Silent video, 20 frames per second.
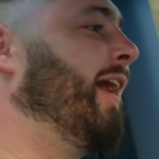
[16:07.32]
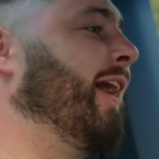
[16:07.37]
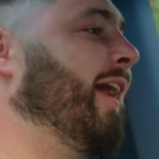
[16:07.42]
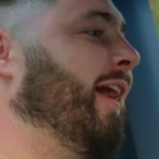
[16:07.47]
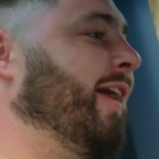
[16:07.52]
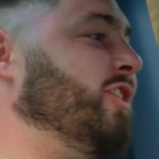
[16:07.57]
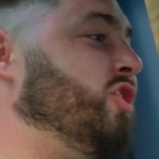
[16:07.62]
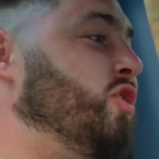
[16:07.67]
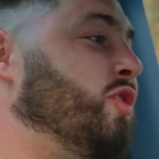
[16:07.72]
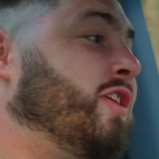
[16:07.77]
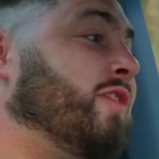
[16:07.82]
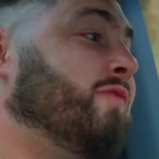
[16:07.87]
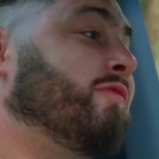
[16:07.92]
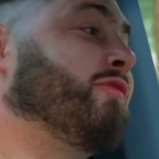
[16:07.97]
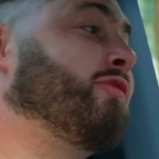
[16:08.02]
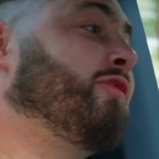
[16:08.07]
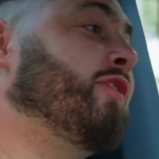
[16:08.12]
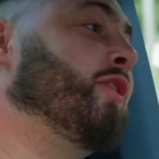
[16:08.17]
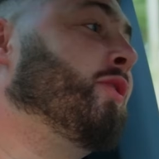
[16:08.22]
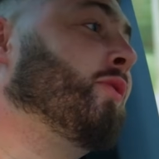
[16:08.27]
You can
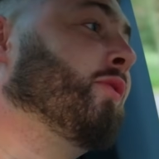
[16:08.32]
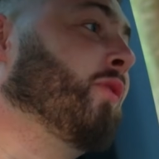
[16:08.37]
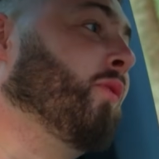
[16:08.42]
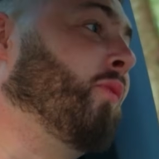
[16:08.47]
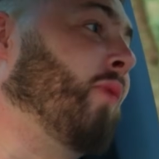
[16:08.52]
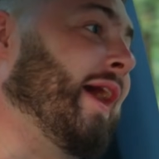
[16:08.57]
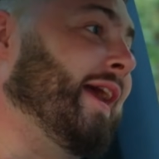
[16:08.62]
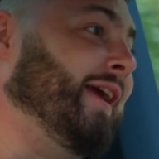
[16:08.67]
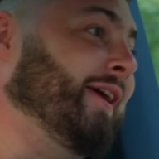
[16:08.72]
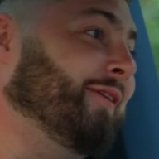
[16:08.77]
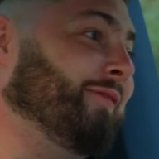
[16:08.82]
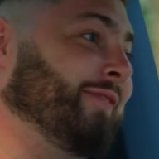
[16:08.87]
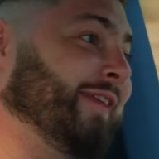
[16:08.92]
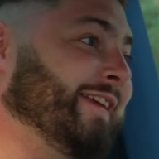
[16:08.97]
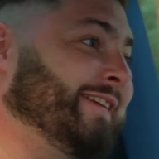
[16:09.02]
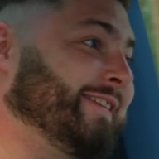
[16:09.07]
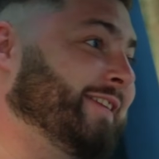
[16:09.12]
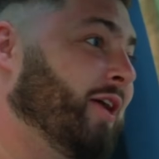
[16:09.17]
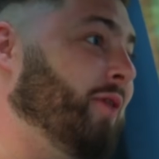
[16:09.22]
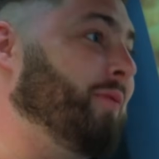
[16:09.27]
feel the weight of
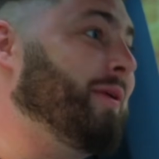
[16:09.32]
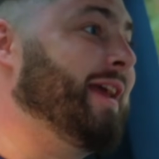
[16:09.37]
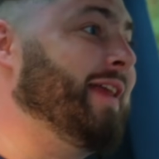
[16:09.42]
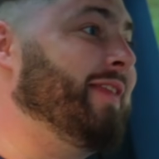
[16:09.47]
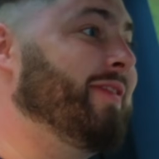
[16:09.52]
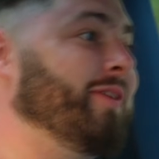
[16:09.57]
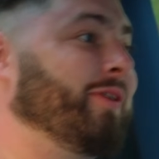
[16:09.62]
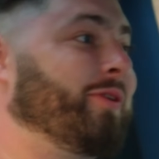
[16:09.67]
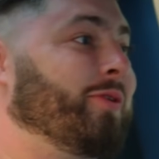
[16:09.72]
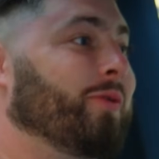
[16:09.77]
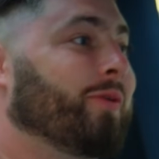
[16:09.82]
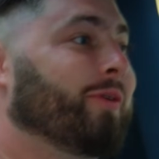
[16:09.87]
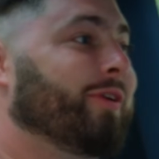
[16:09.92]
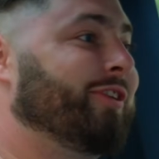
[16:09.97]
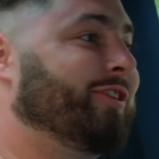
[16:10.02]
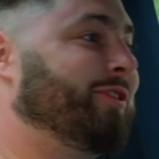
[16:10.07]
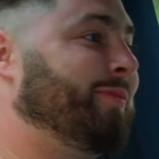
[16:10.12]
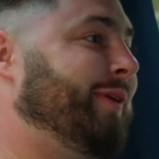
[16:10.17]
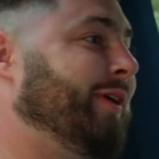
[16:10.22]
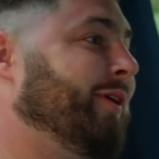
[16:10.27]
this though in the
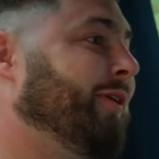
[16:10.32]
corners, to be